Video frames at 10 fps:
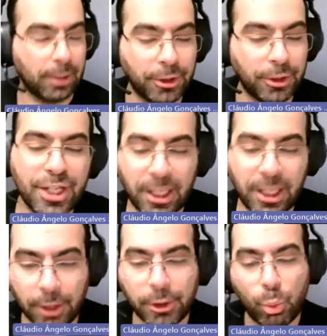yet,
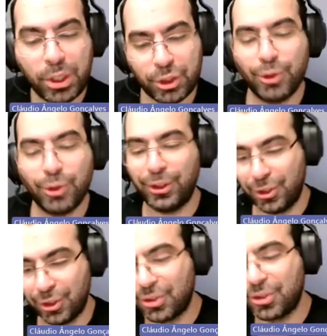understanding under which
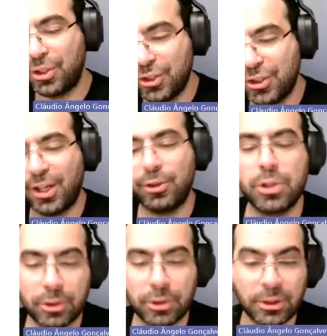conditions does that
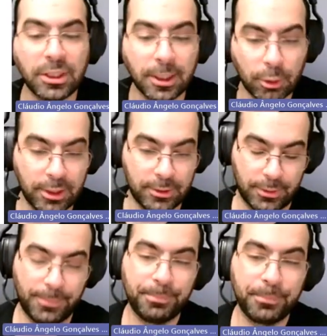uncertainty
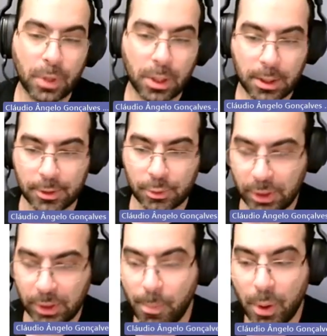decrease
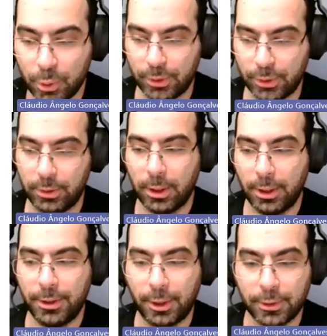as we compose it in
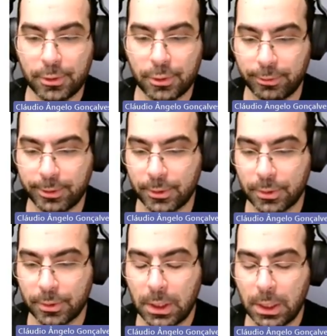other
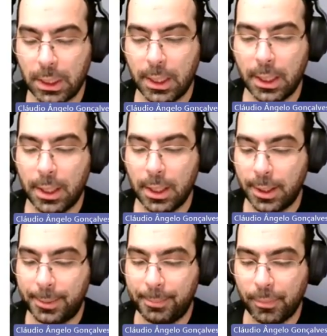services
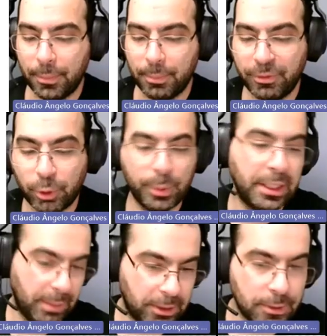before
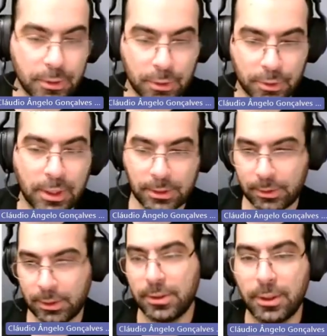we can make a decision.
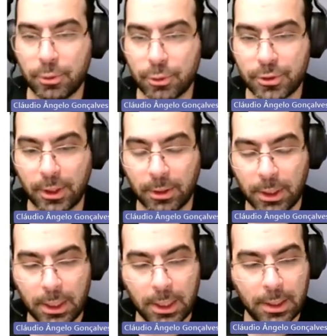That's interesting.
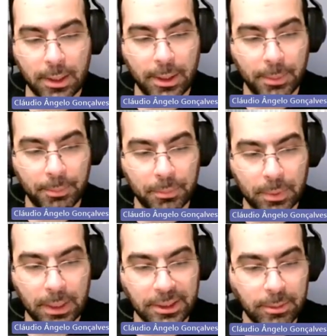
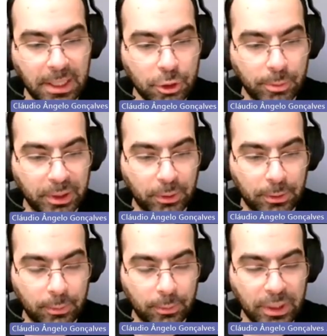I didn't mention, but
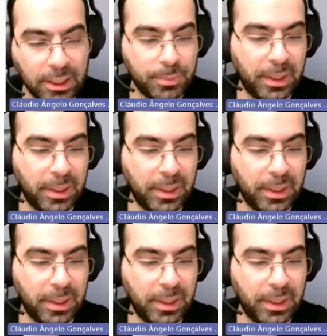we